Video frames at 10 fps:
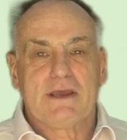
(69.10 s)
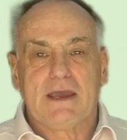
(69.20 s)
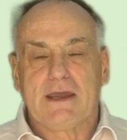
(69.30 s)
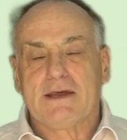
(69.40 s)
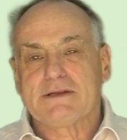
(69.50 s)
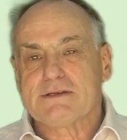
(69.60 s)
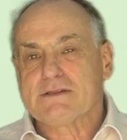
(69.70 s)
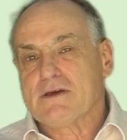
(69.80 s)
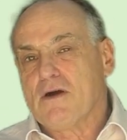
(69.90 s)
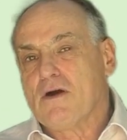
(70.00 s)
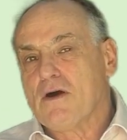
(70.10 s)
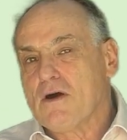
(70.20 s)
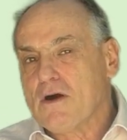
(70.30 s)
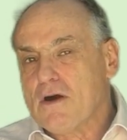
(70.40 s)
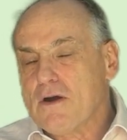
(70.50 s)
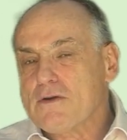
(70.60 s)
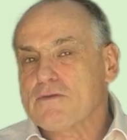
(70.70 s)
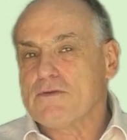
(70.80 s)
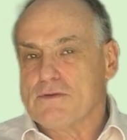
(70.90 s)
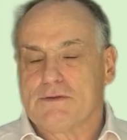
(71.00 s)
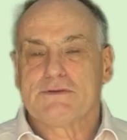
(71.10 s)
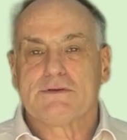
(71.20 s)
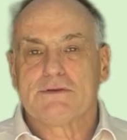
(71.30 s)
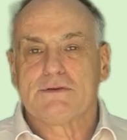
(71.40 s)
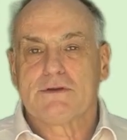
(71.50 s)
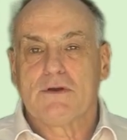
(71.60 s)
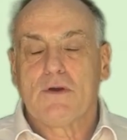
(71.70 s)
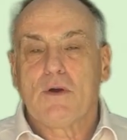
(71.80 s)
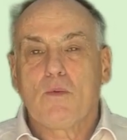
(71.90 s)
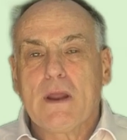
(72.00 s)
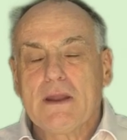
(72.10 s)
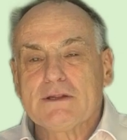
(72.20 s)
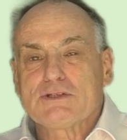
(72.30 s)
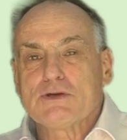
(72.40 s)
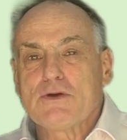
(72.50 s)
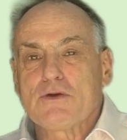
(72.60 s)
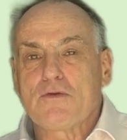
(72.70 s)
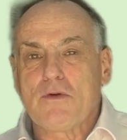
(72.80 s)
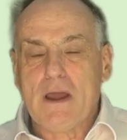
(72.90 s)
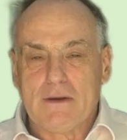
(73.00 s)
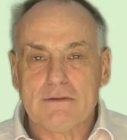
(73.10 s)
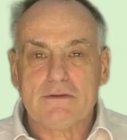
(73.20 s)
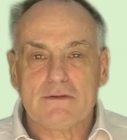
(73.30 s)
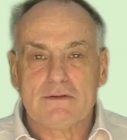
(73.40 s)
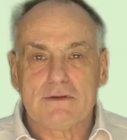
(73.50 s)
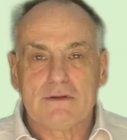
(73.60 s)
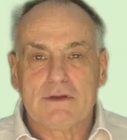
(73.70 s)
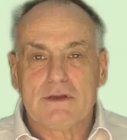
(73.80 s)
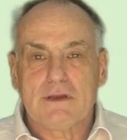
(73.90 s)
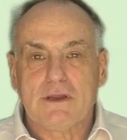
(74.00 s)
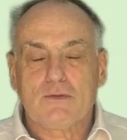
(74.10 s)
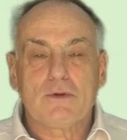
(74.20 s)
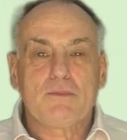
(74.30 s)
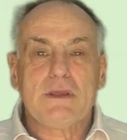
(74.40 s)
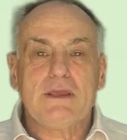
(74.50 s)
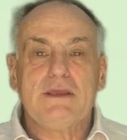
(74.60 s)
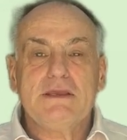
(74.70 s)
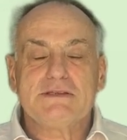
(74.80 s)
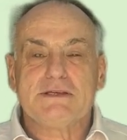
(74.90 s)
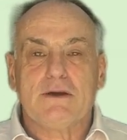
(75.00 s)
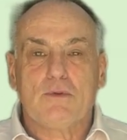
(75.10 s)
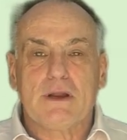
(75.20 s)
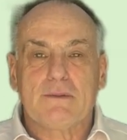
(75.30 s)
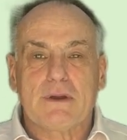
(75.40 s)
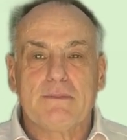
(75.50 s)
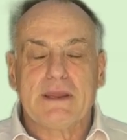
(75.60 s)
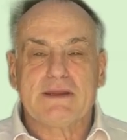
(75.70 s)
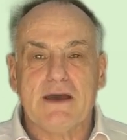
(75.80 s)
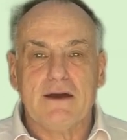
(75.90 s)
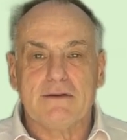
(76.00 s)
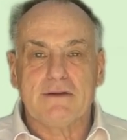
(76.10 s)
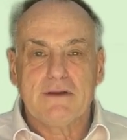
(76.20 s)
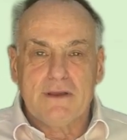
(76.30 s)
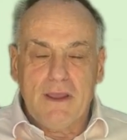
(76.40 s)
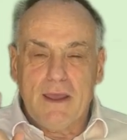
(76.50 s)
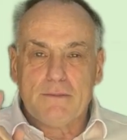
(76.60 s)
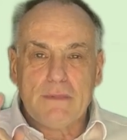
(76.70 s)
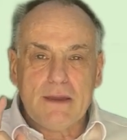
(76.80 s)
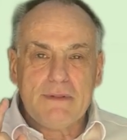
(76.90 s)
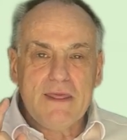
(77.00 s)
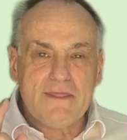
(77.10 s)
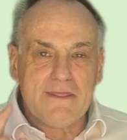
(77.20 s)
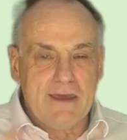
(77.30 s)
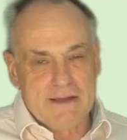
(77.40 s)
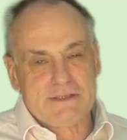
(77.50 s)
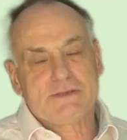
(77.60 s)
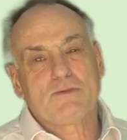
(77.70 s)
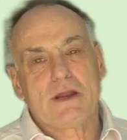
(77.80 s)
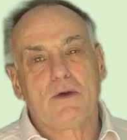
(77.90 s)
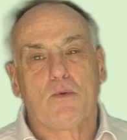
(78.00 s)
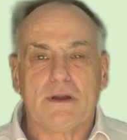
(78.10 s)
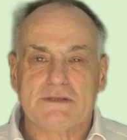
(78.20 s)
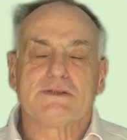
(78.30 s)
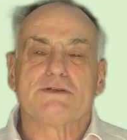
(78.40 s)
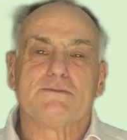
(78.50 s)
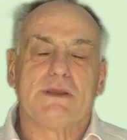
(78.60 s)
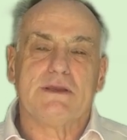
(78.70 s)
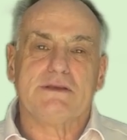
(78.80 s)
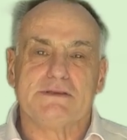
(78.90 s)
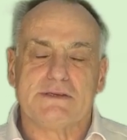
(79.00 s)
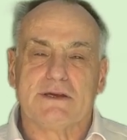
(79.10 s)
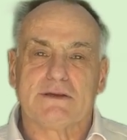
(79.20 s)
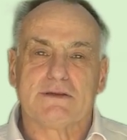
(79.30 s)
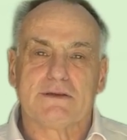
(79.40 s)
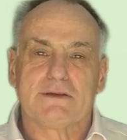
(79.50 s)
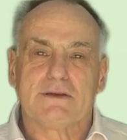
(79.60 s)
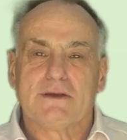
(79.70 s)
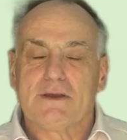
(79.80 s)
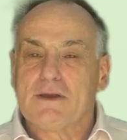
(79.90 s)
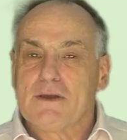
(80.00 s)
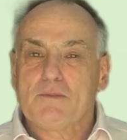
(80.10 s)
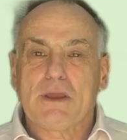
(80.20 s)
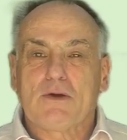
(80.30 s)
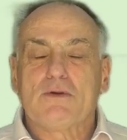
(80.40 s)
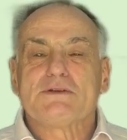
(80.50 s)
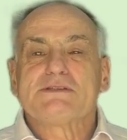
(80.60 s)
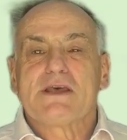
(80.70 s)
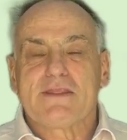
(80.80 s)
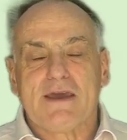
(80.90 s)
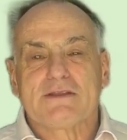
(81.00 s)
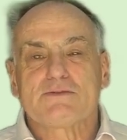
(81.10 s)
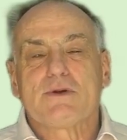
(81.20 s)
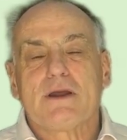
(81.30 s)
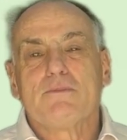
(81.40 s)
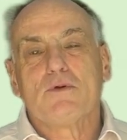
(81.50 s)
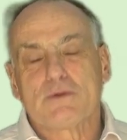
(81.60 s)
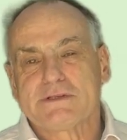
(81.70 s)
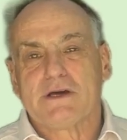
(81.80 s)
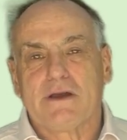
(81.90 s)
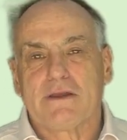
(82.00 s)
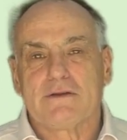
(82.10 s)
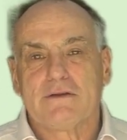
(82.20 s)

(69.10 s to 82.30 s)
and I did the hard route, when I turned round, it would be easier when I'm coming down, and maybe that's when I want it to be easier, because that's when I'm more tired.